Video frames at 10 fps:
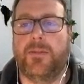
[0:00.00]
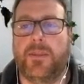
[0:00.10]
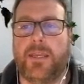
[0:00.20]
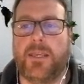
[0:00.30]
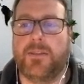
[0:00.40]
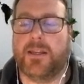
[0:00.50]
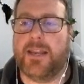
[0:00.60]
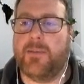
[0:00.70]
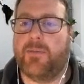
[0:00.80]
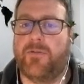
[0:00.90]
The
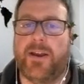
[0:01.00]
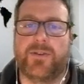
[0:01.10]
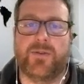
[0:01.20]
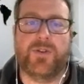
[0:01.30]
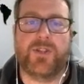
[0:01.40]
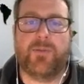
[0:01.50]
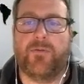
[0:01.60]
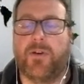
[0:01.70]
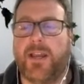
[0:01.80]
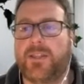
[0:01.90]
cloud providers also
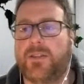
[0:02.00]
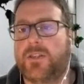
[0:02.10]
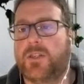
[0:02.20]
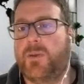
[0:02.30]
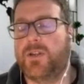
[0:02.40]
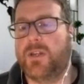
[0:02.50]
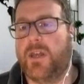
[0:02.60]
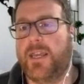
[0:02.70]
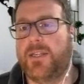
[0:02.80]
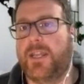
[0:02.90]
provide
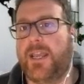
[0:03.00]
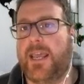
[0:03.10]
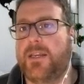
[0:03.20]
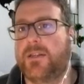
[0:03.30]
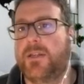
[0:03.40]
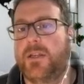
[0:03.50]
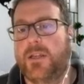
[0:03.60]
specialized and